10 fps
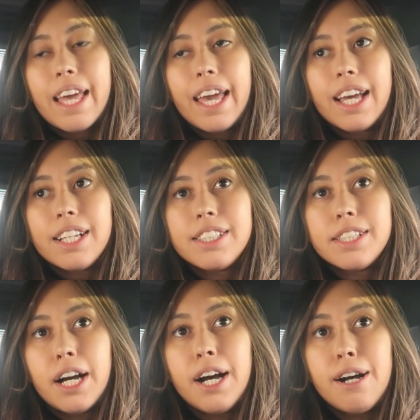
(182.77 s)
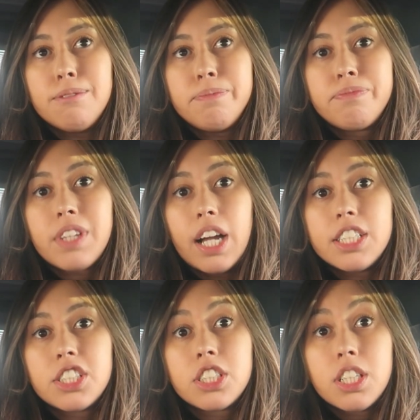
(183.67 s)
And um,
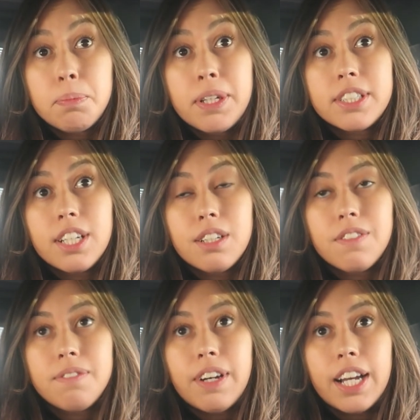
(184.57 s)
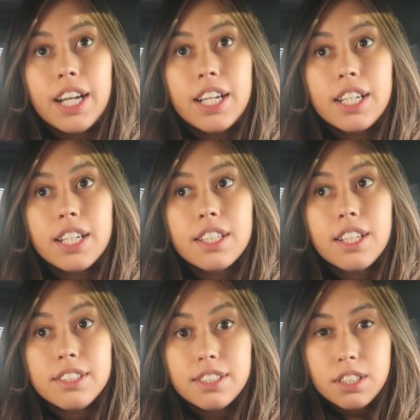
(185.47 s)
I should be done by
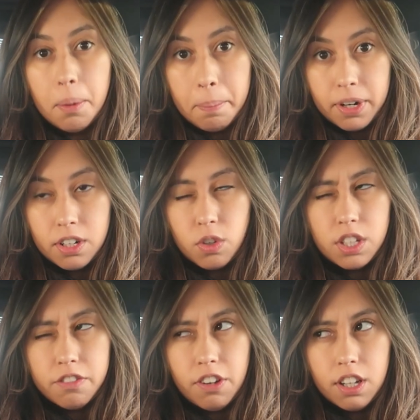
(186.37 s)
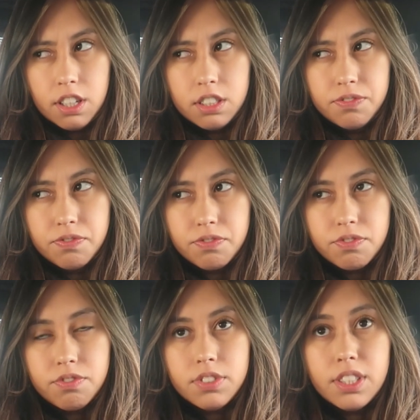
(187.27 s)
the summer or the fall
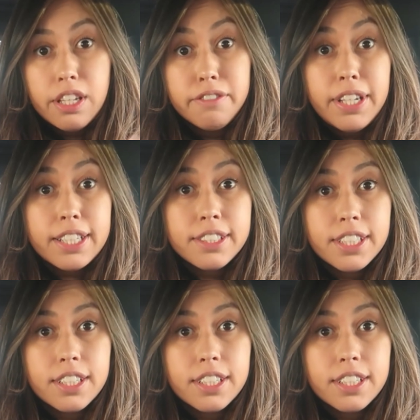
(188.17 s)
of next